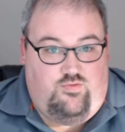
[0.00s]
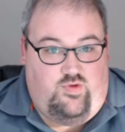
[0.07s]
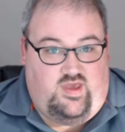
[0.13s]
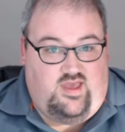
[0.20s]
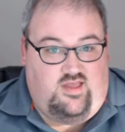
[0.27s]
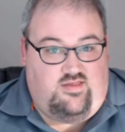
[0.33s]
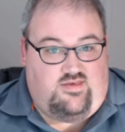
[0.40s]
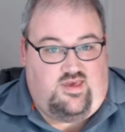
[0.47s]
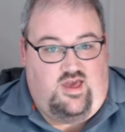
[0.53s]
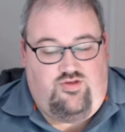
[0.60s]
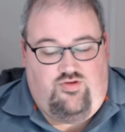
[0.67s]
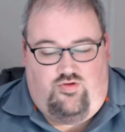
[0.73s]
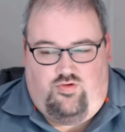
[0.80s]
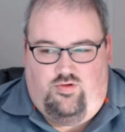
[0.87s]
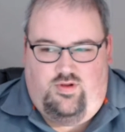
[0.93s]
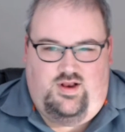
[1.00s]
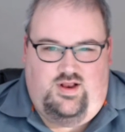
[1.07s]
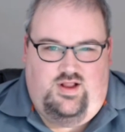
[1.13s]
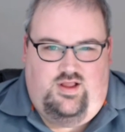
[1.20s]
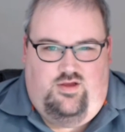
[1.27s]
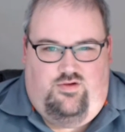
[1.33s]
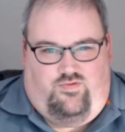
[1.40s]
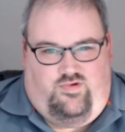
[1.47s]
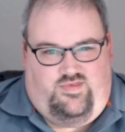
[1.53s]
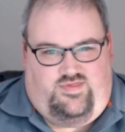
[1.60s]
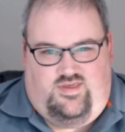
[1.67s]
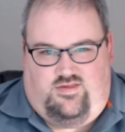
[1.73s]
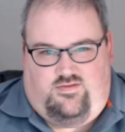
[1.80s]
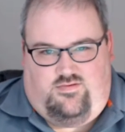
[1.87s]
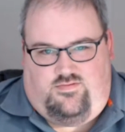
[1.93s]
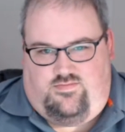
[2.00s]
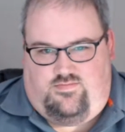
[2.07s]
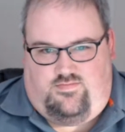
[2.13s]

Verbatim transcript: weekend schedule with this